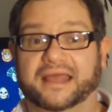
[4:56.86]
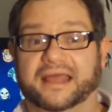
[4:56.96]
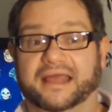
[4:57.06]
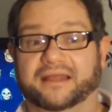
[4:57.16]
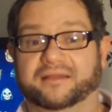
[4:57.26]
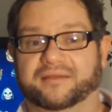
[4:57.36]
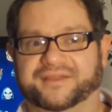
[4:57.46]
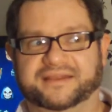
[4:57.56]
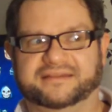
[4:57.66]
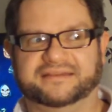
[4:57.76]
I
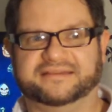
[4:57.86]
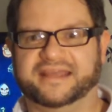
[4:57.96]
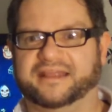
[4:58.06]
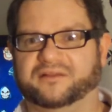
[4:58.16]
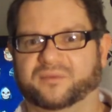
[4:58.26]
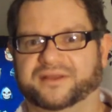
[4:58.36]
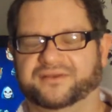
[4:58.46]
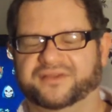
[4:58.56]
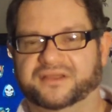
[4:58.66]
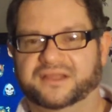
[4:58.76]
think they did Tailwind.